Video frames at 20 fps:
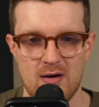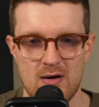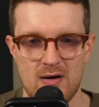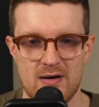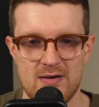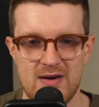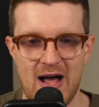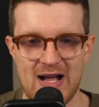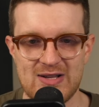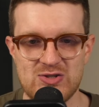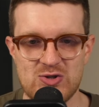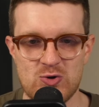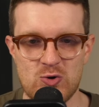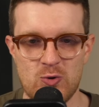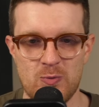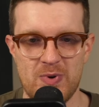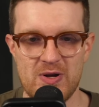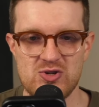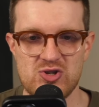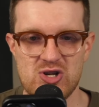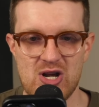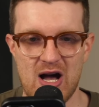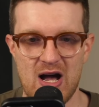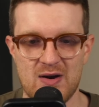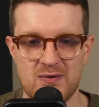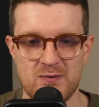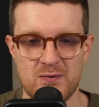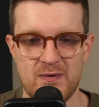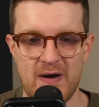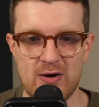Natu,
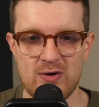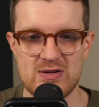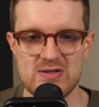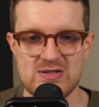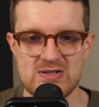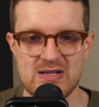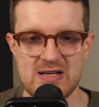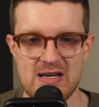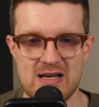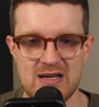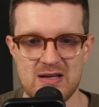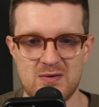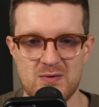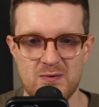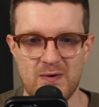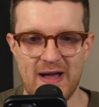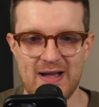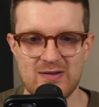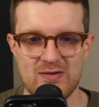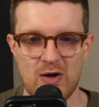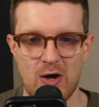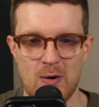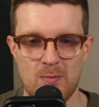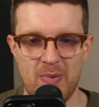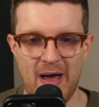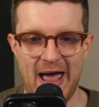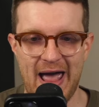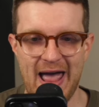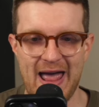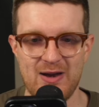Pidgeot, Ferroseed,
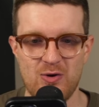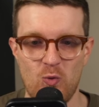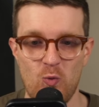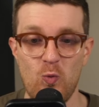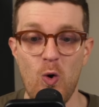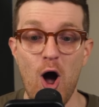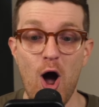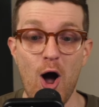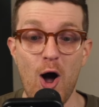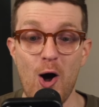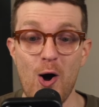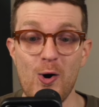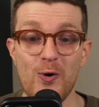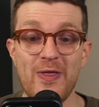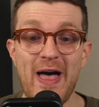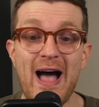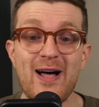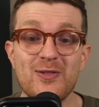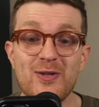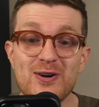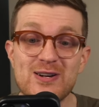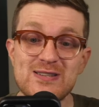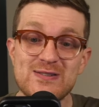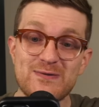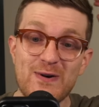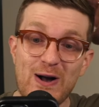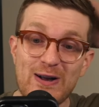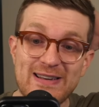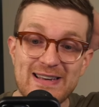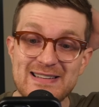Phantump, and whoa, that looks
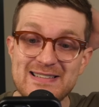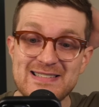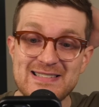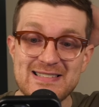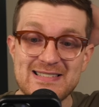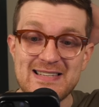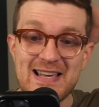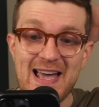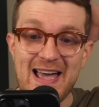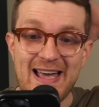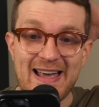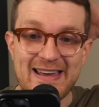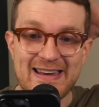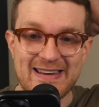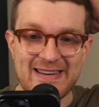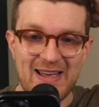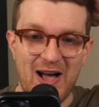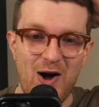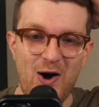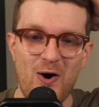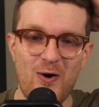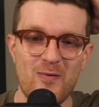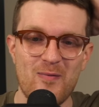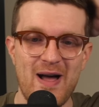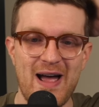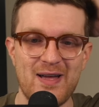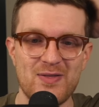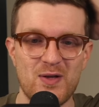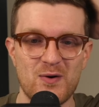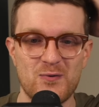fucking sick. Oh
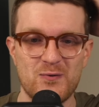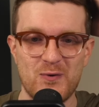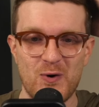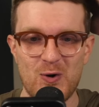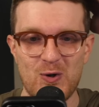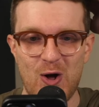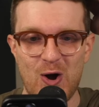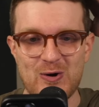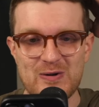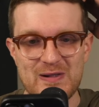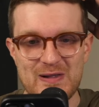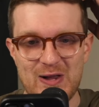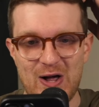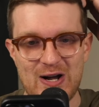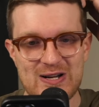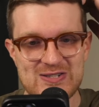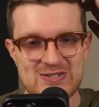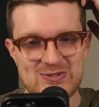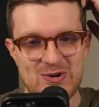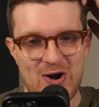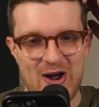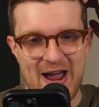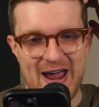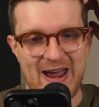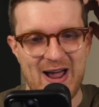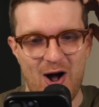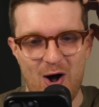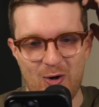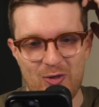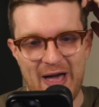man, the full art
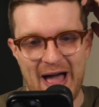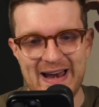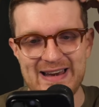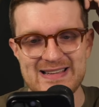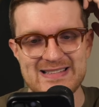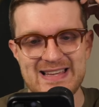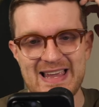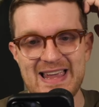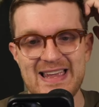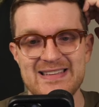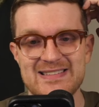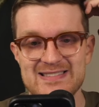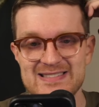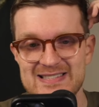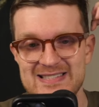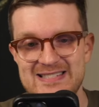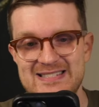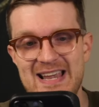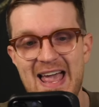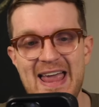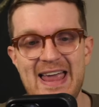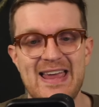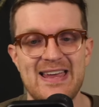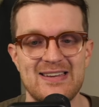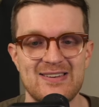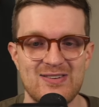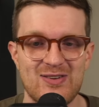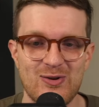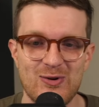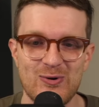Luxray. Oh, that is
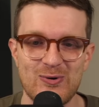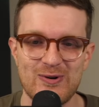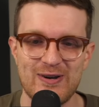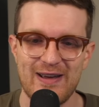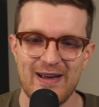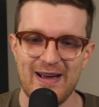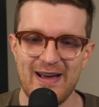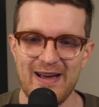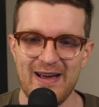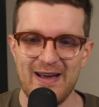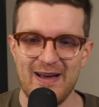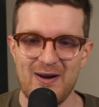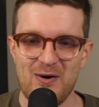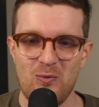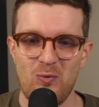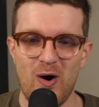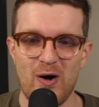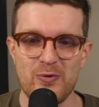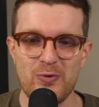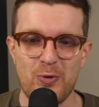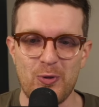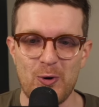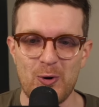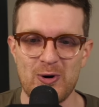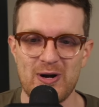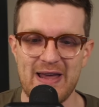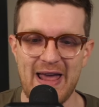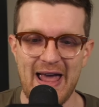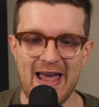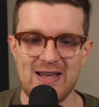insane, dude.
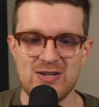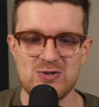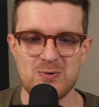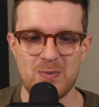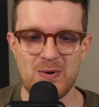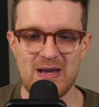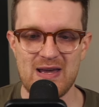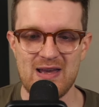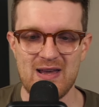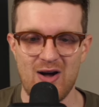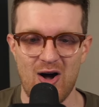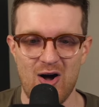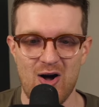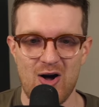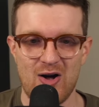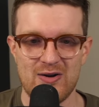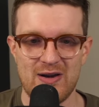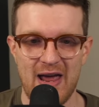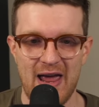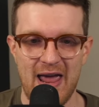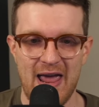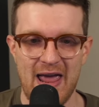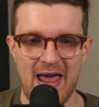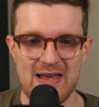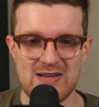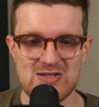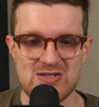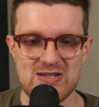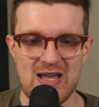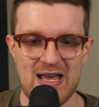130 HP on
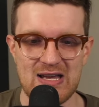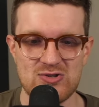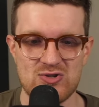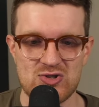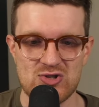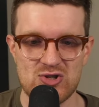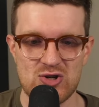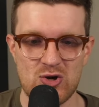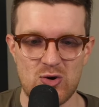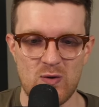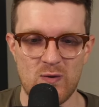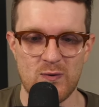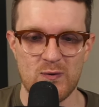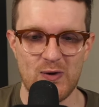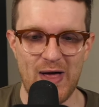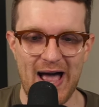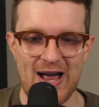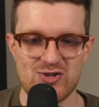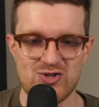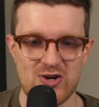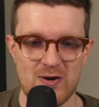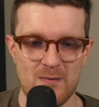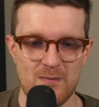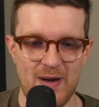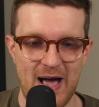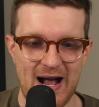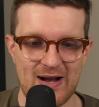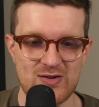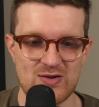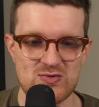a stage 2. Flash
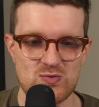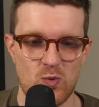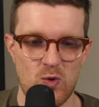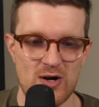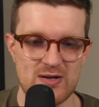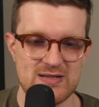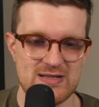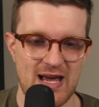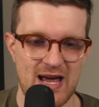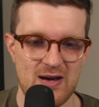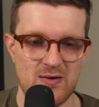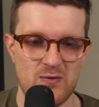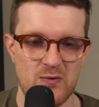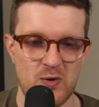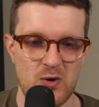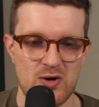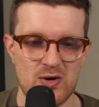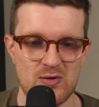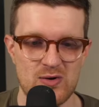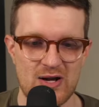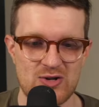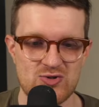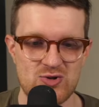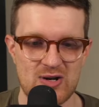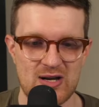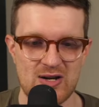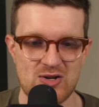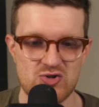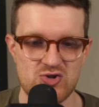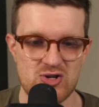Impact does 110 for an
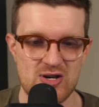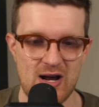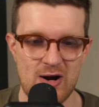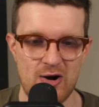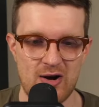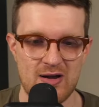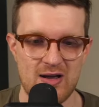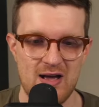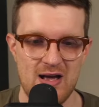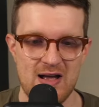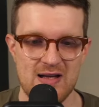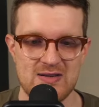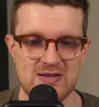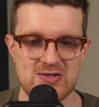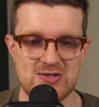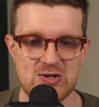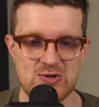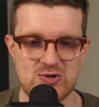electric and a generic. This does